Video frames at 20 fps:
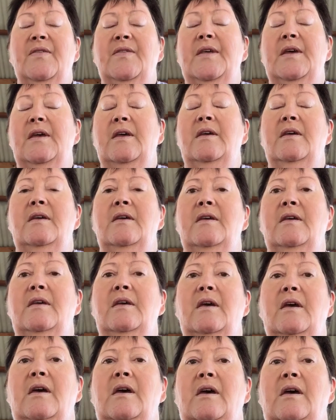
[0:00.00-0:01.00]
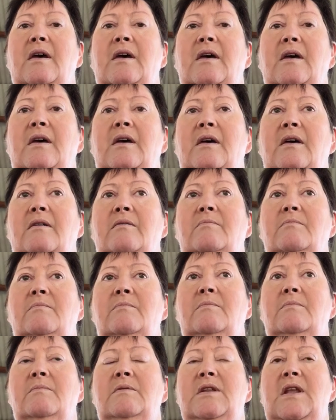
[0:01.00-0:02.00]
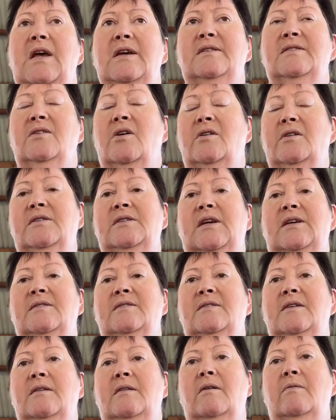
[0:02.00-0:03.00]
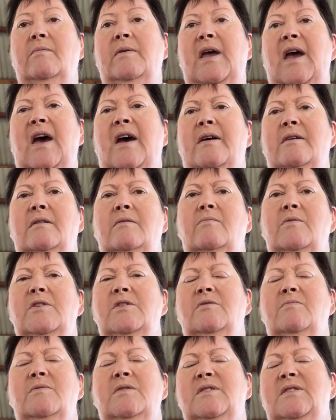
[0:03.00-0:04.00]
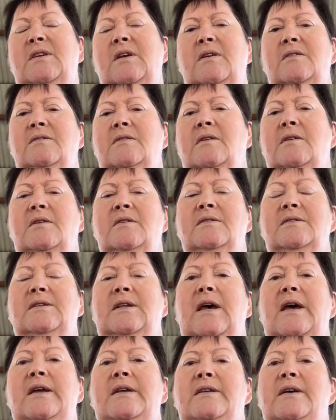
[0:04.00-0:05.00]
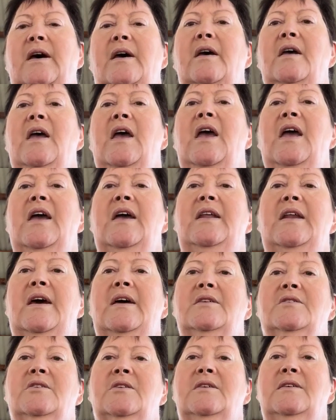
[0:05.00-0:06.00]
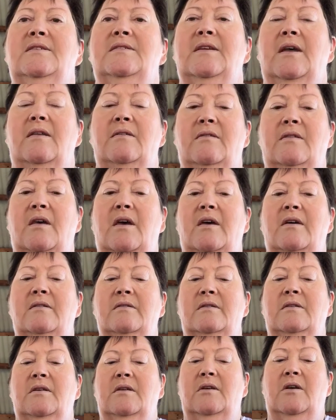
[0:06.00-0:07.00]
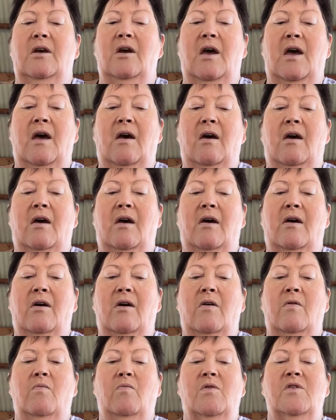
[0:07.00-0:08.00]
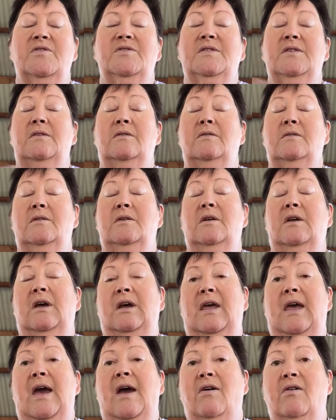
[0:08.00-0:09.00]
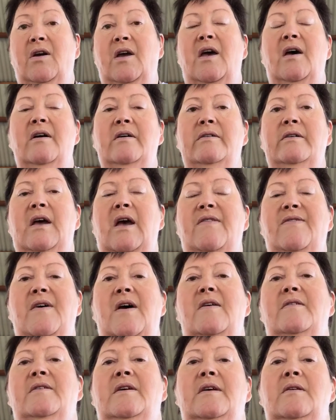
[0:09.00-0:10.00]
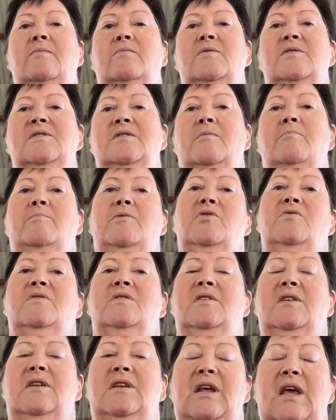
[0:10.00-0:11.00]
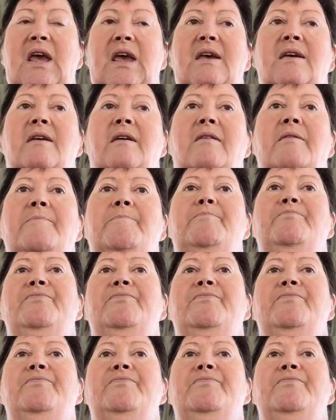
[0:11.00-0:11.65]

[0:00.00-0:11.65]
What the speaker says: The next lot of testing that we had, which was years and years later, it actually said that I wasn't a carrier and that it was a mutant egg.